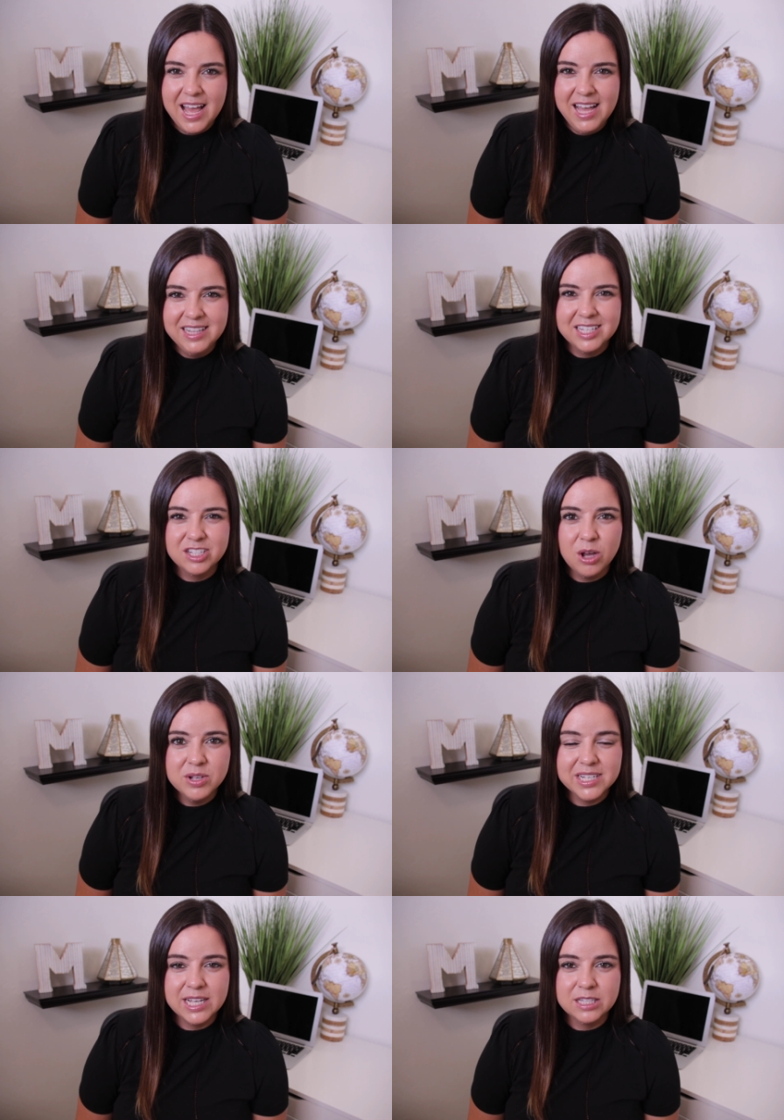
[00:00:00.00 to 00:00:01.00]
And this
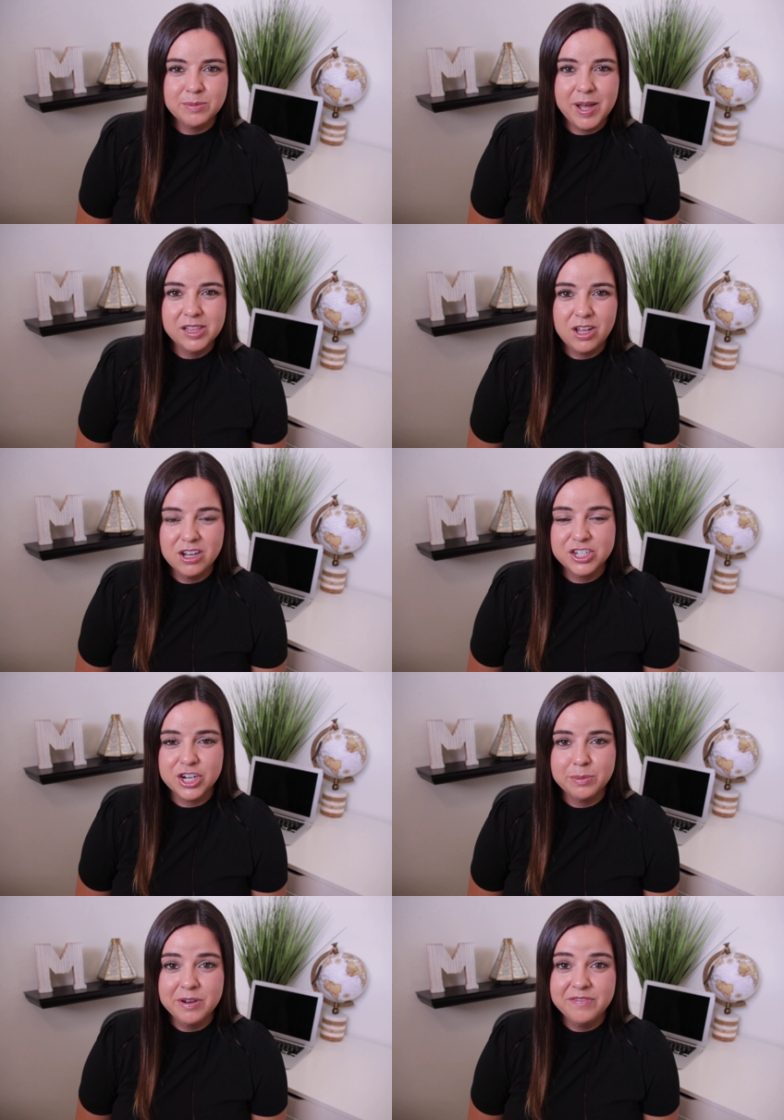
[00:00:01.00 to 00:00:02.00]
goes against my
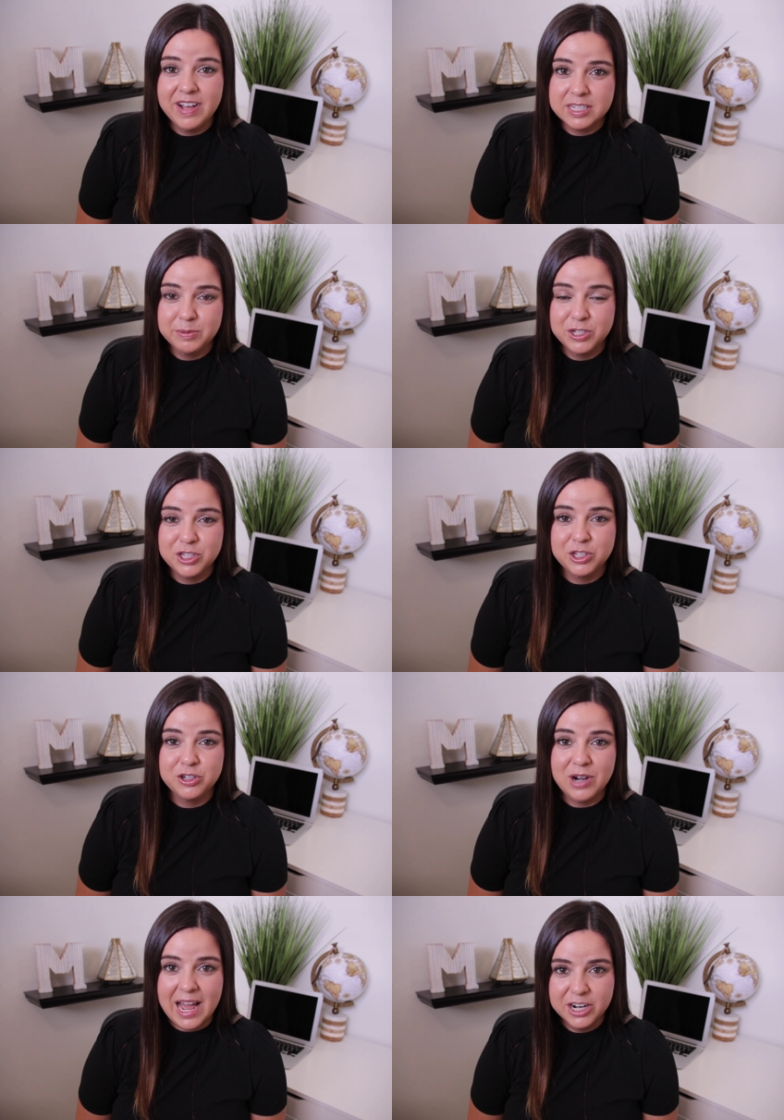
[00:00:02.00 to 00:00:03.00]
long-term investment
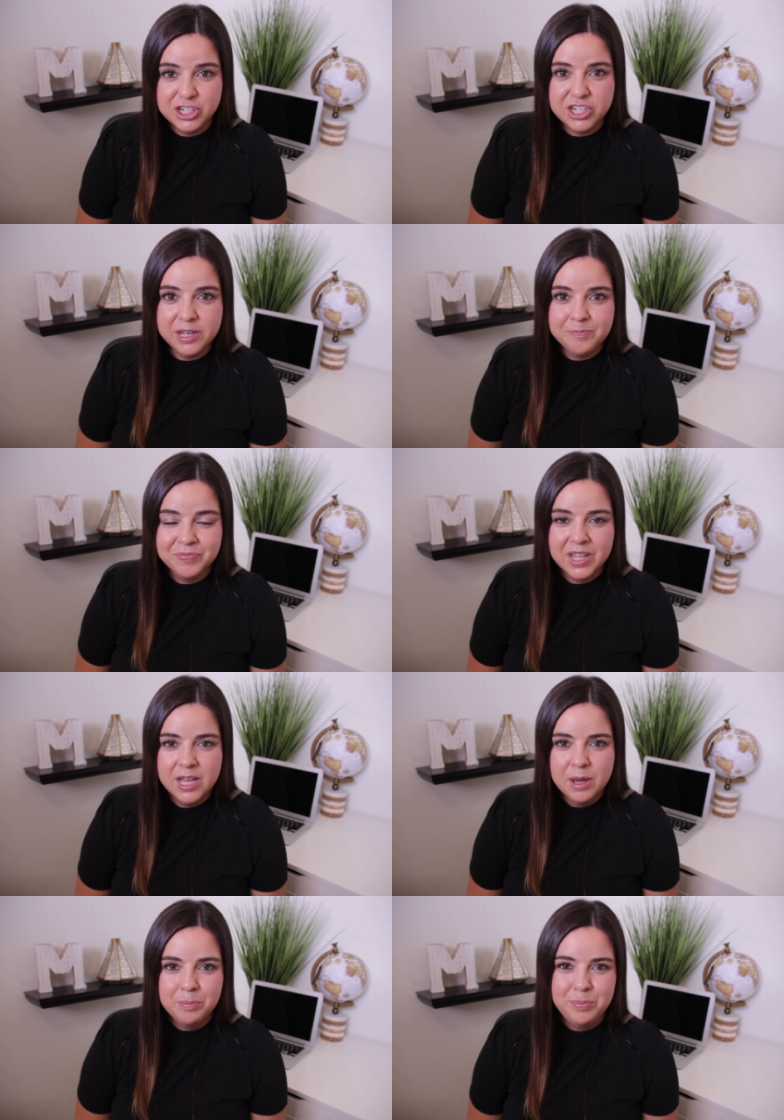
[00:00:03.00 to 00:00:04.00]
strategy,
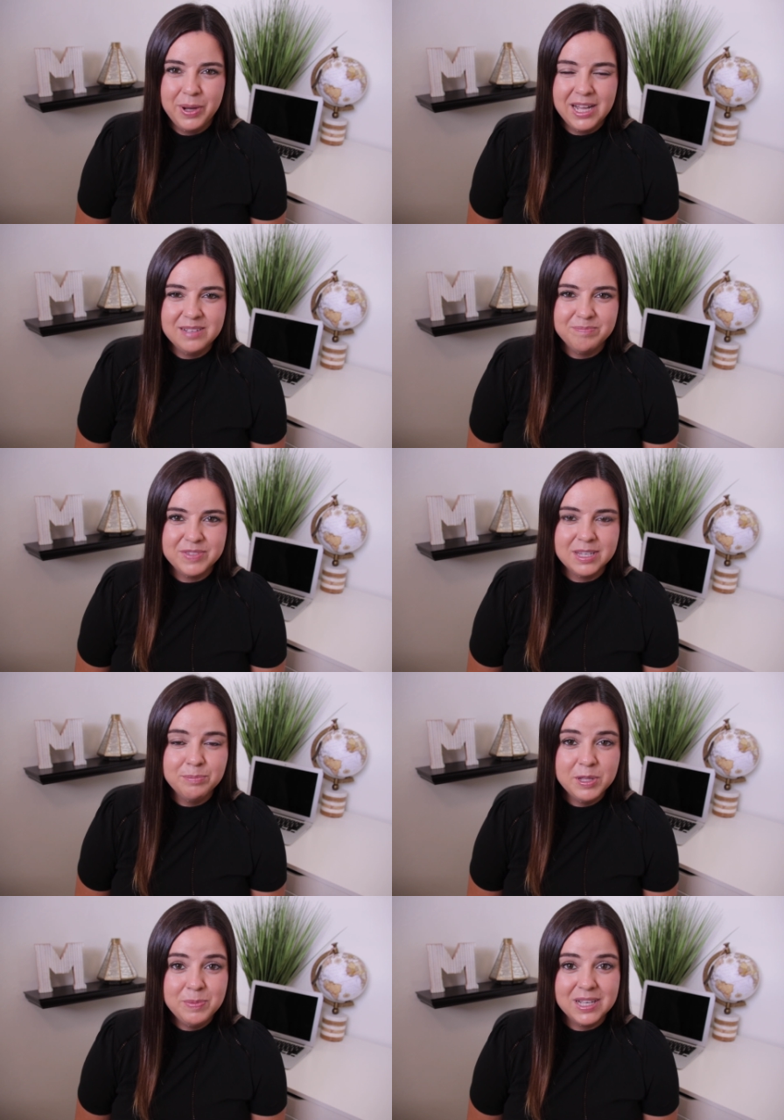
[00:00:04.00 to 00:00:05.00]
but
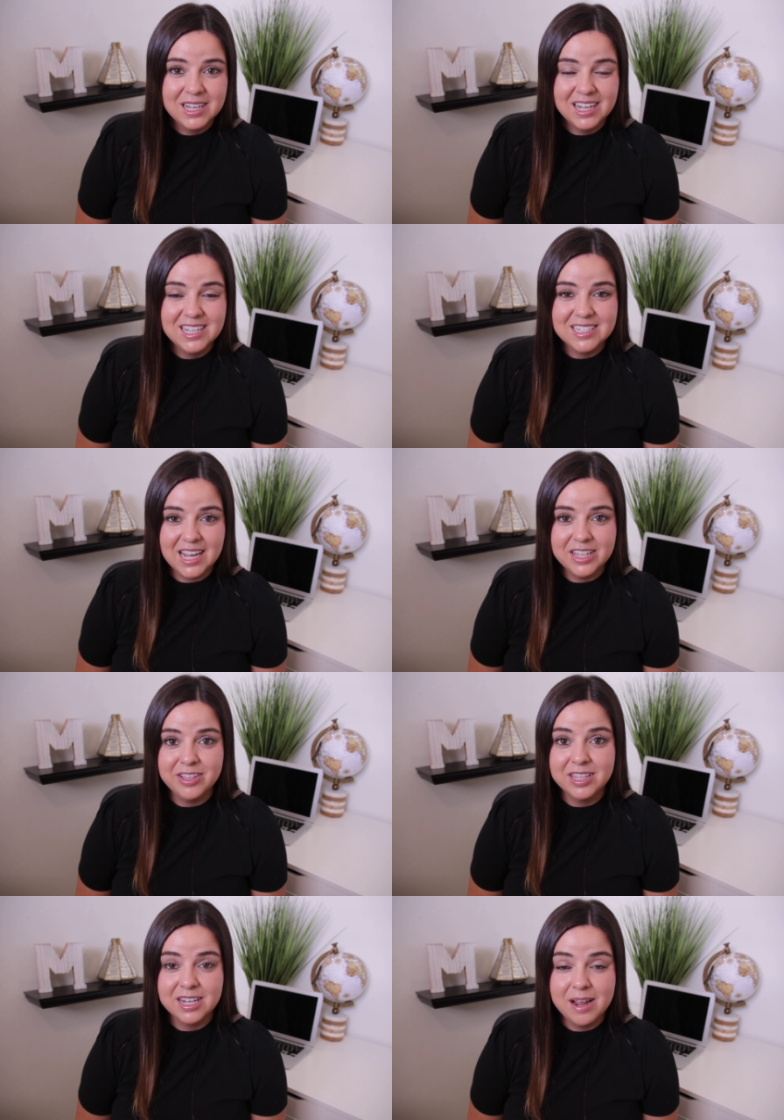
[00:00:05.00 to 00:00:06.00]
simply because I
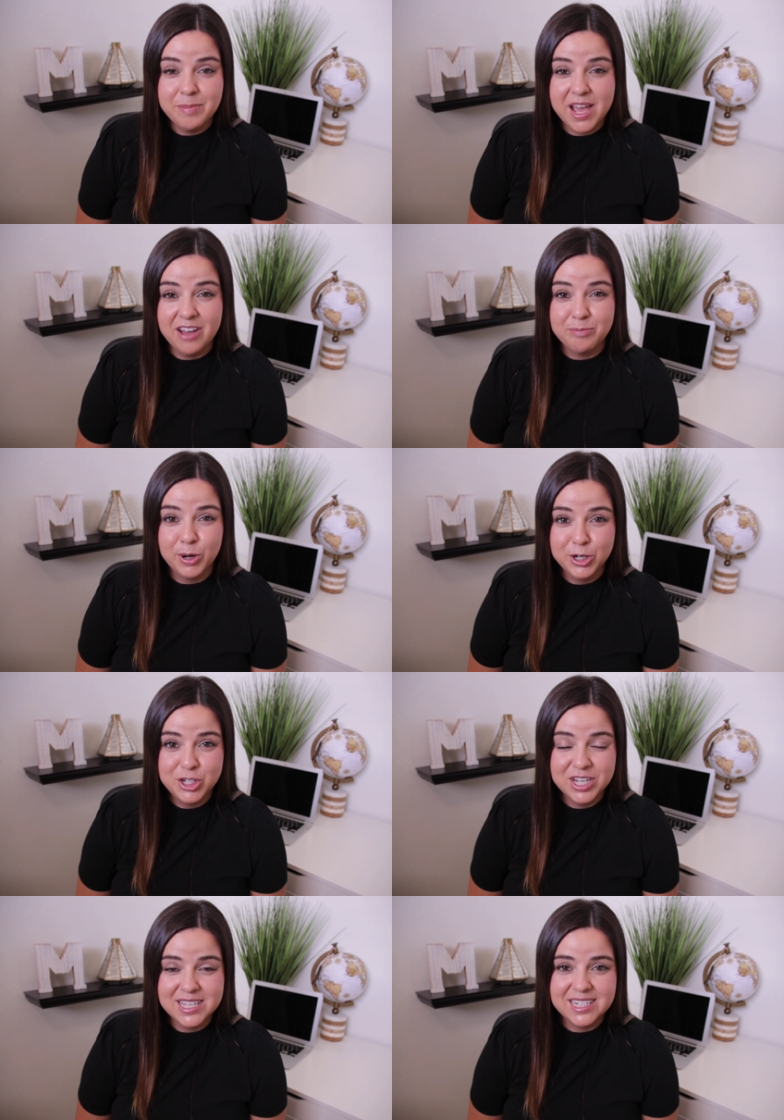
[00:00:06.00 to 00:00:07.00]
think that I may have
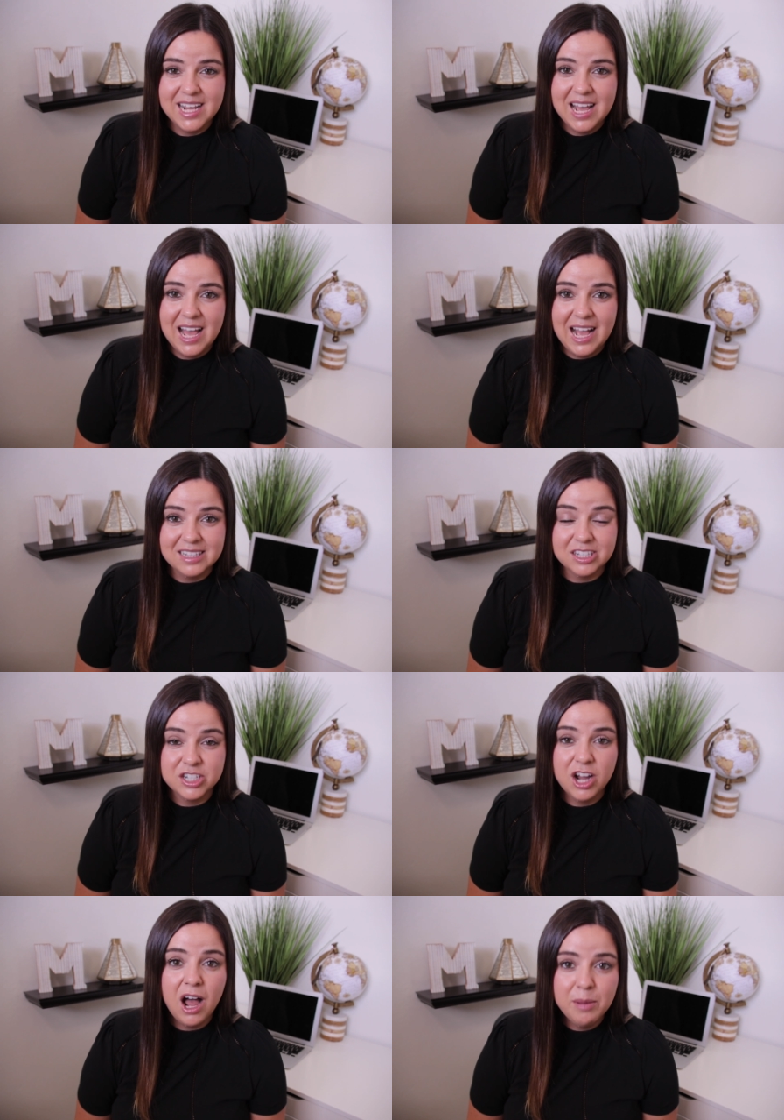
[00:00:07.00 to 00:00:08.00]
purchased at the
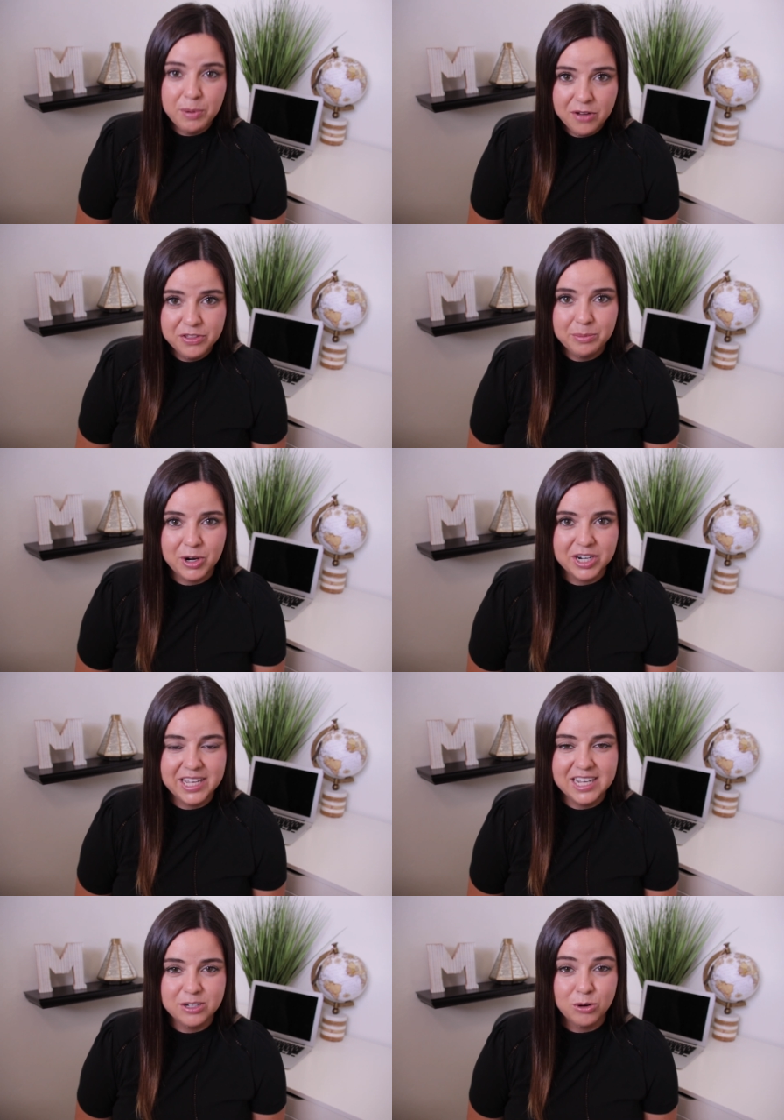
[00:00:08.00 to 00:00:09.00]
top of the
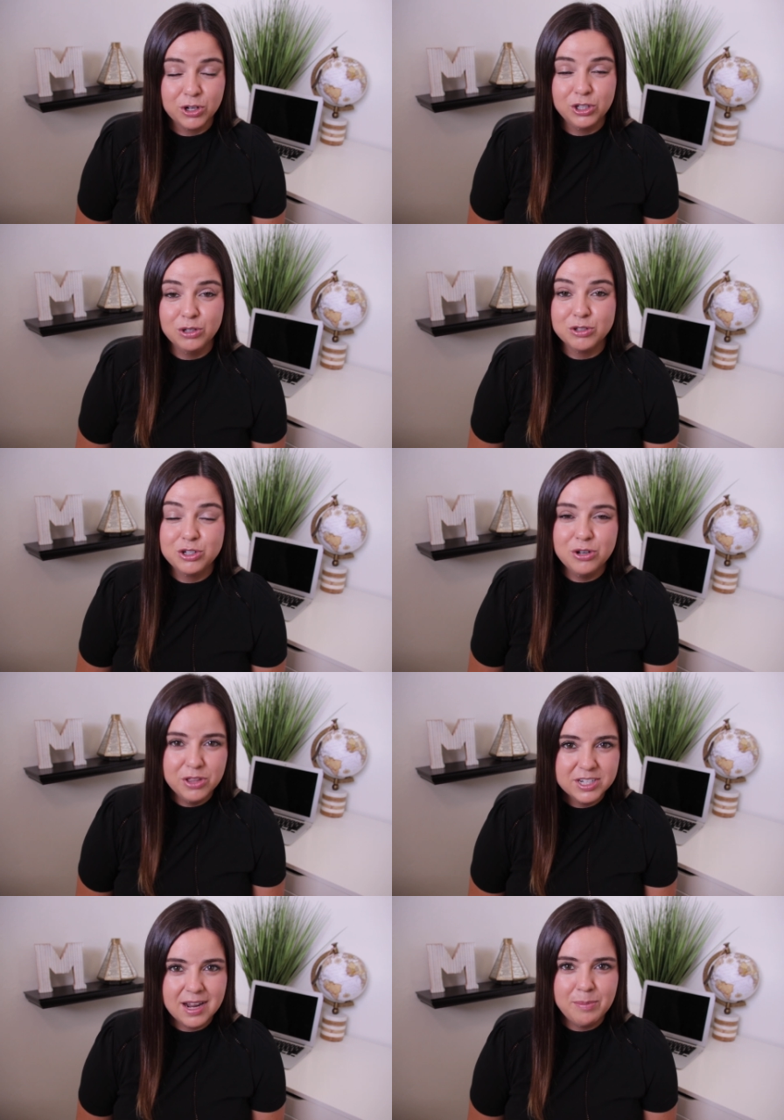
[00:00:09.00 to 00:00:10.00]
market or close to
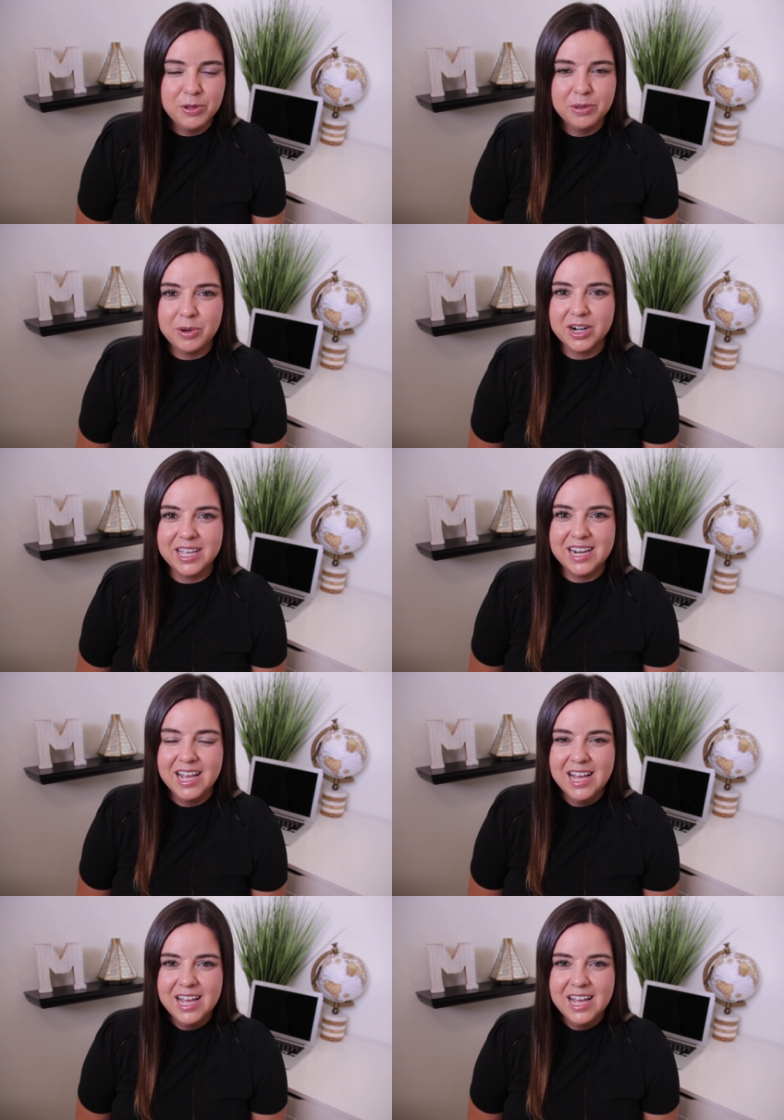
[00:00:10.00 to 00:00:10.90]
the top of the market,